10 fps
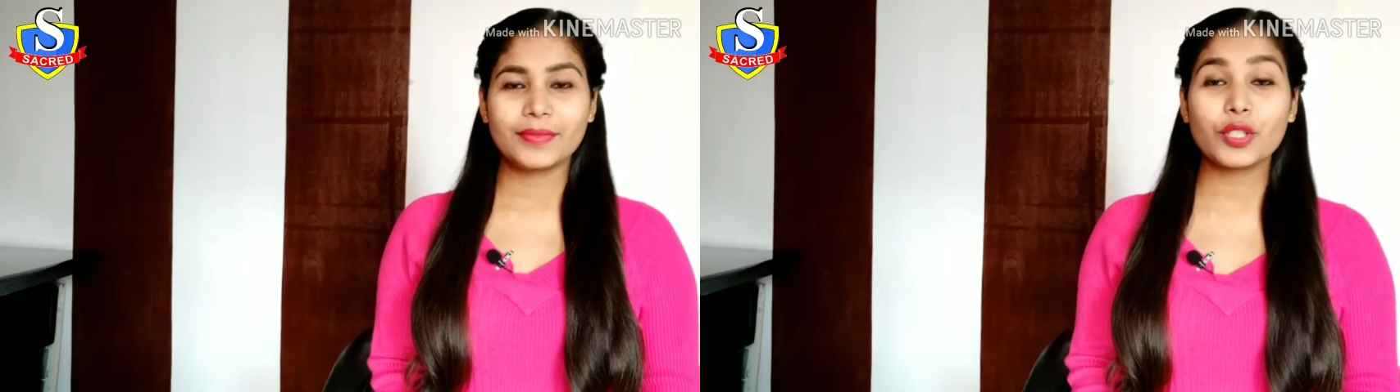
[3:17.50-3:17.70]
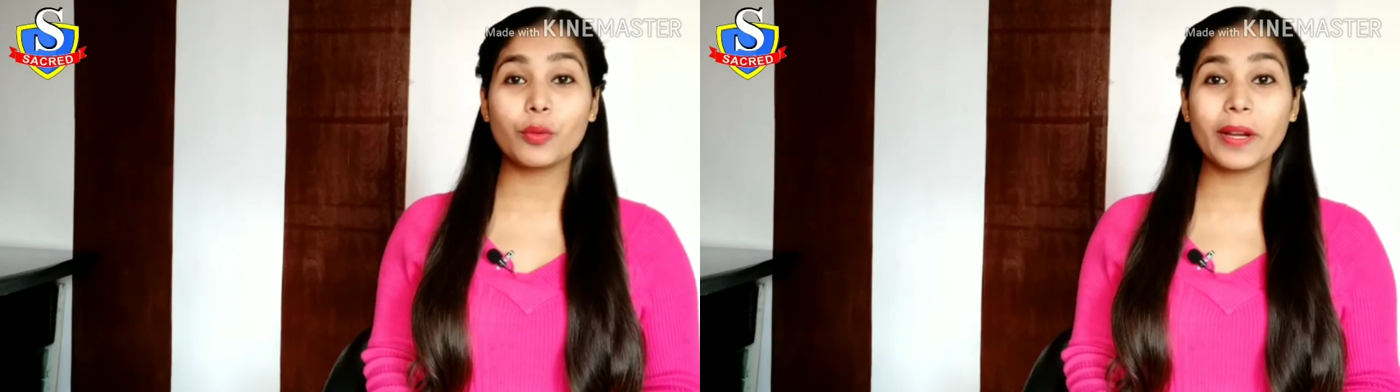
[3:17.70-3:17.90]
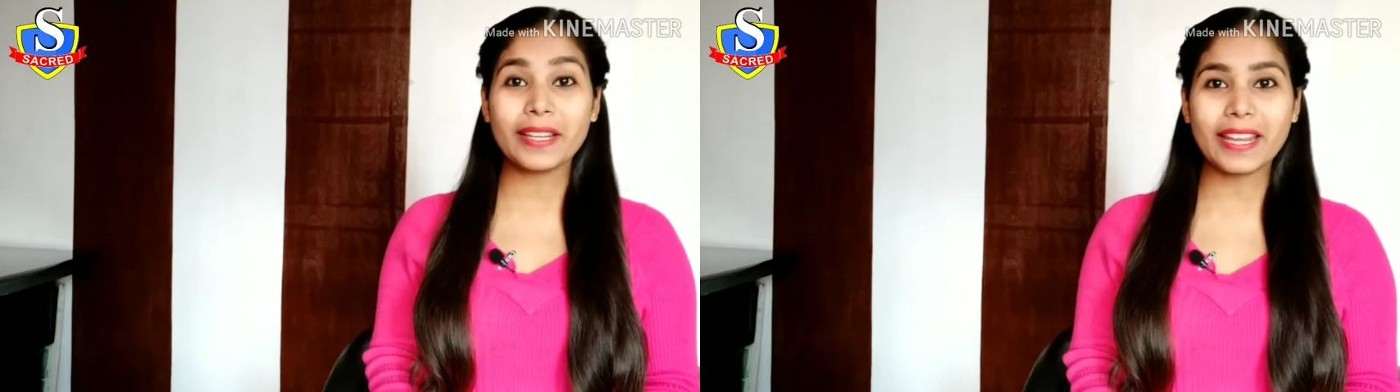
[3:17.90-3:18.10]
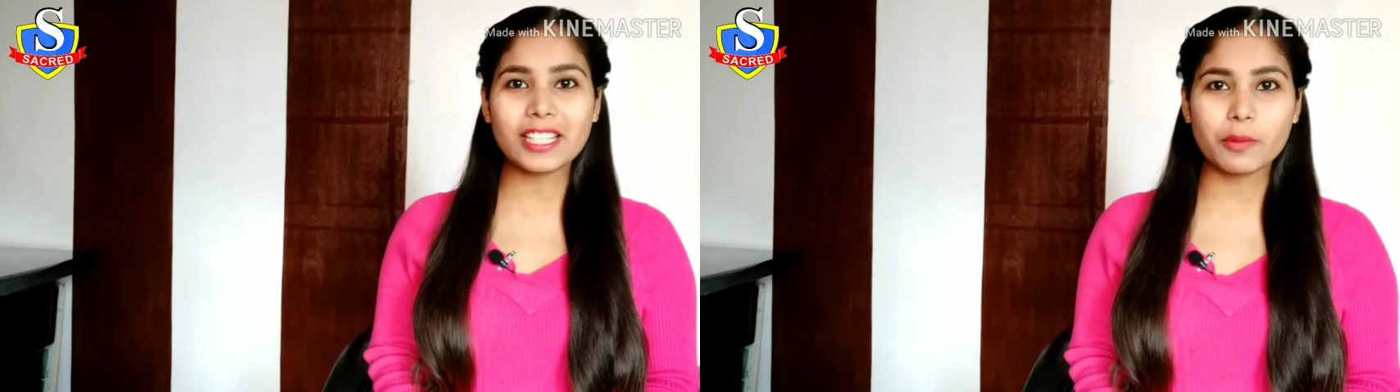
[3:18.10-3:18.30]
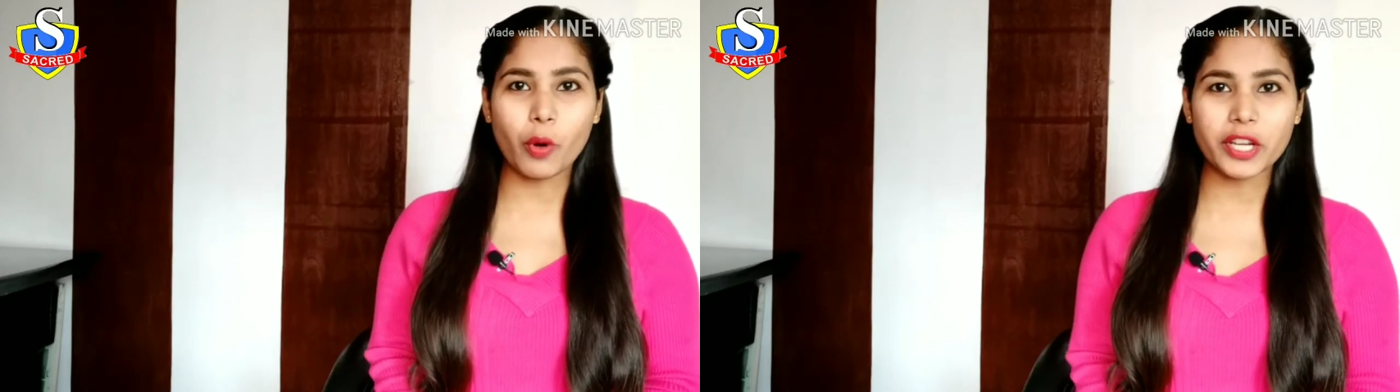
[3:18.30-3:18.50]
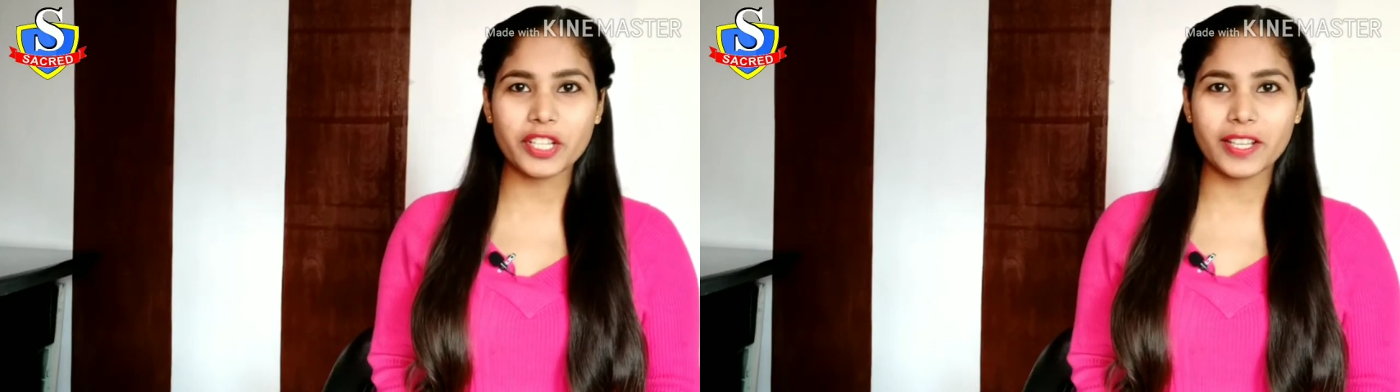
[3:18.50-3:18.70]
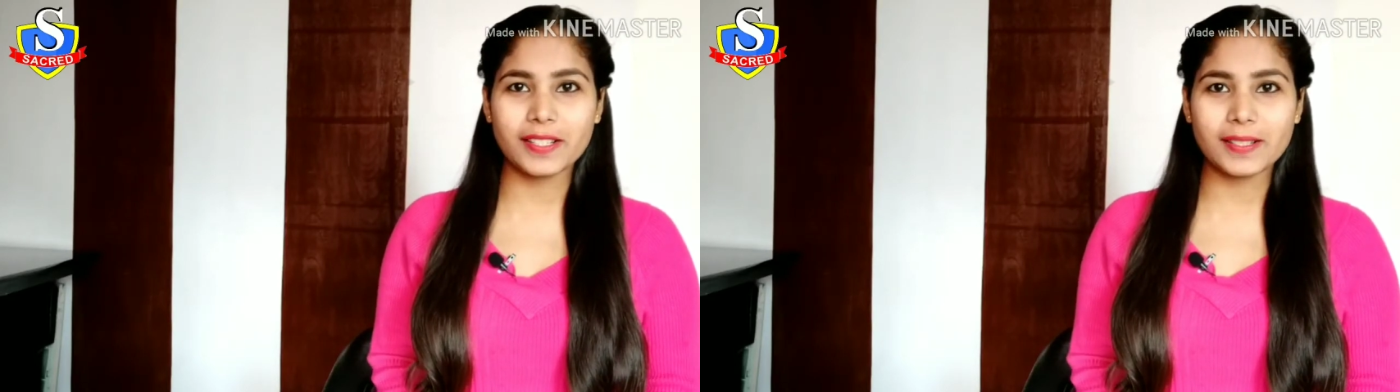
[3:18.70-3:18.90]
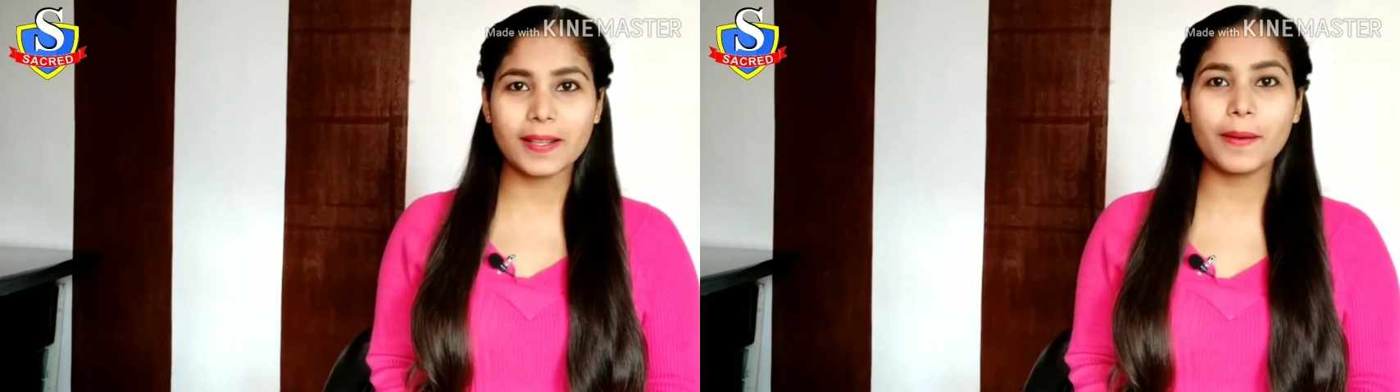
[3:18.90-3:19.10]
So my next point
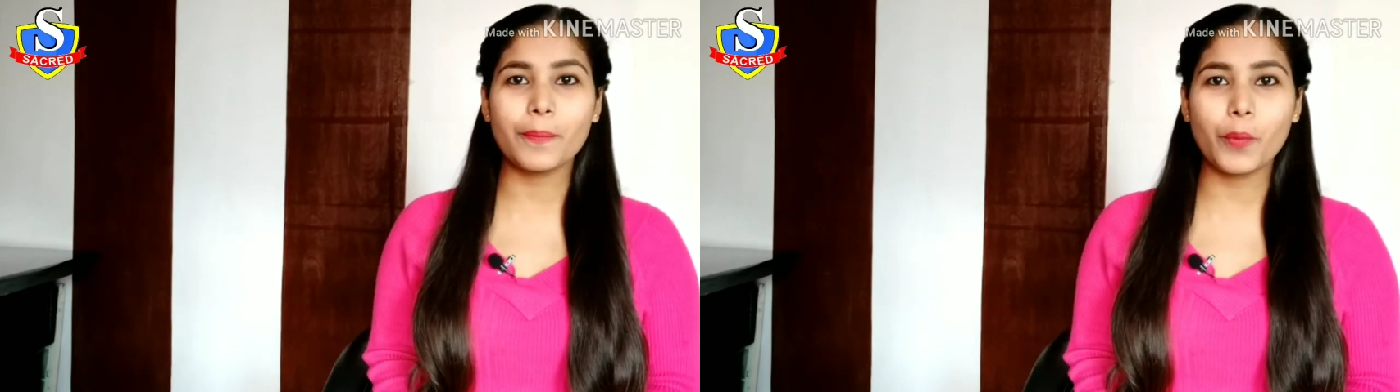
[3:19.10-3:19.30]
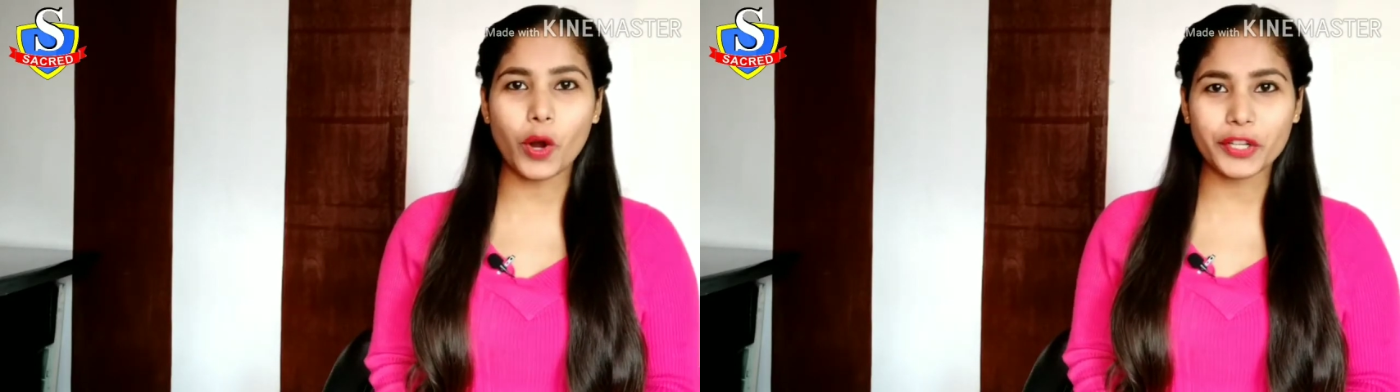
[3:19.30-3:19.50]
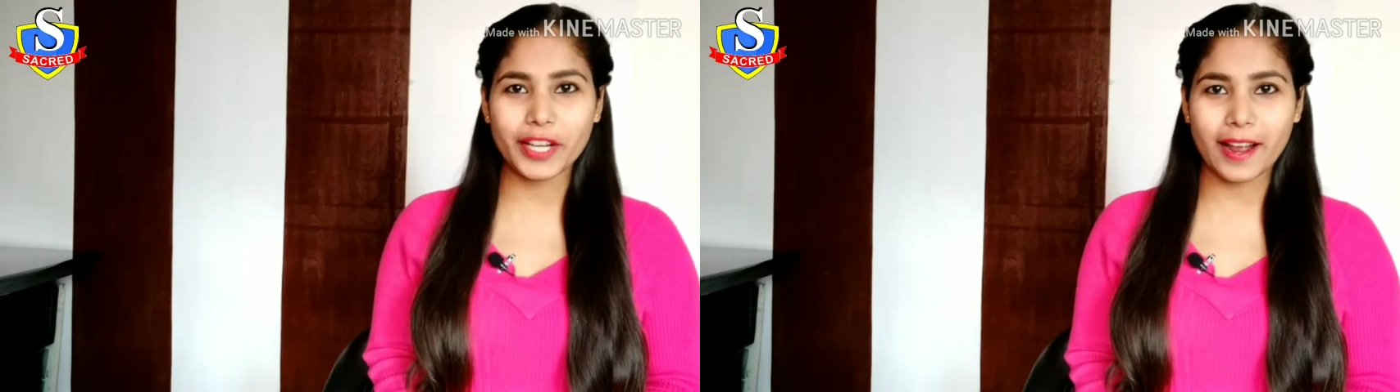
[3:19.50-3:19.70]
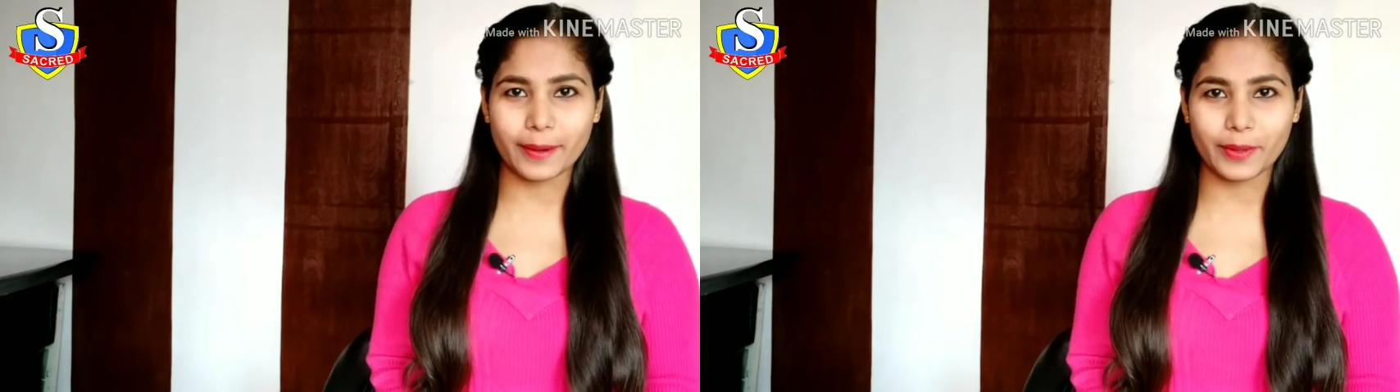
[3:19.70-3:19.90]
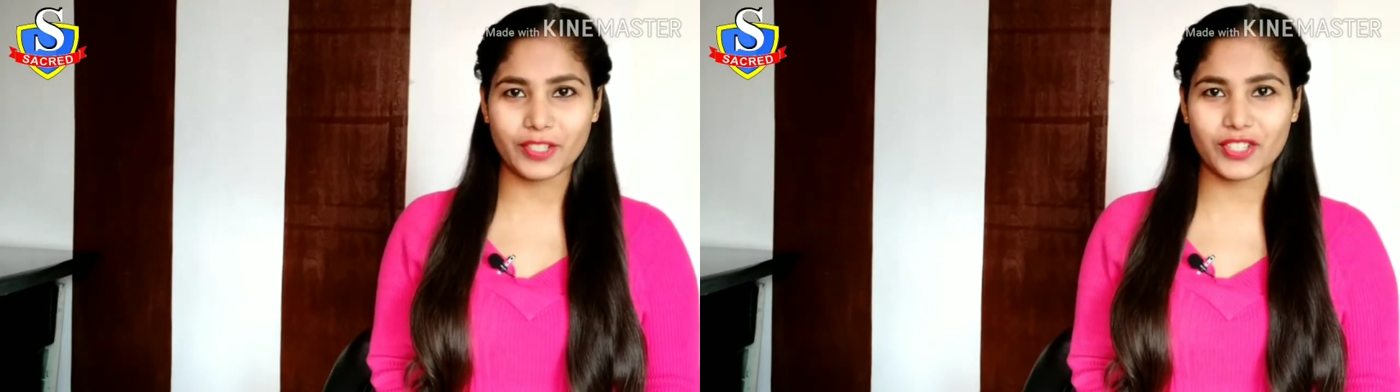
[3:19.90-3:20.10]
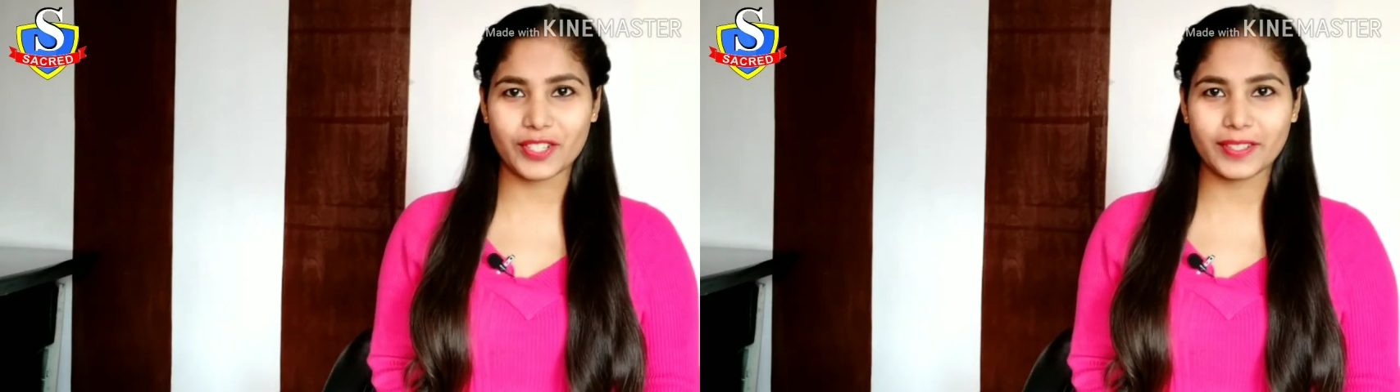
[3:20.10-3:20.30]
is, body language.